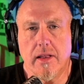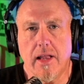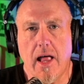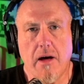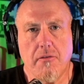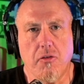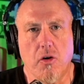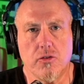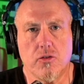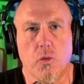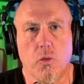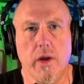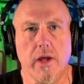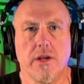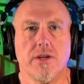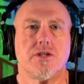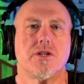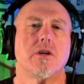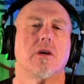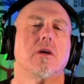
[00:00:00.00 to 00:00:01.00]
live on
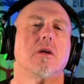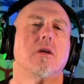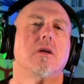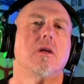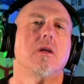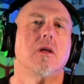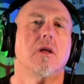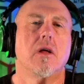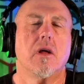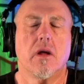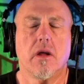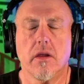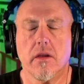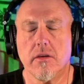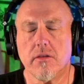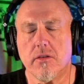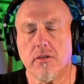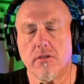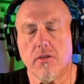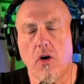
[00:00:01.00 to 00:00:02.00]
Twitch.
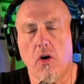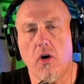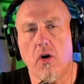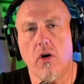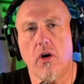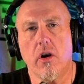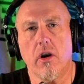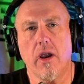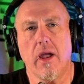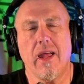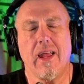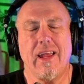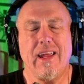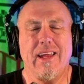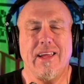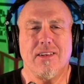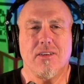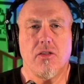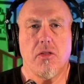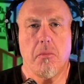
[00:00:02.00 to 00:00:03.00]
This is our
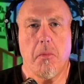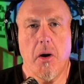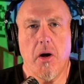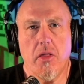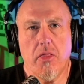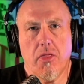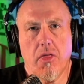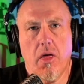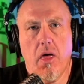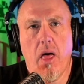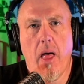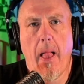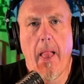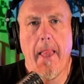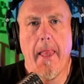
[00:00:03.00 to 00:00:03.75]
end of the month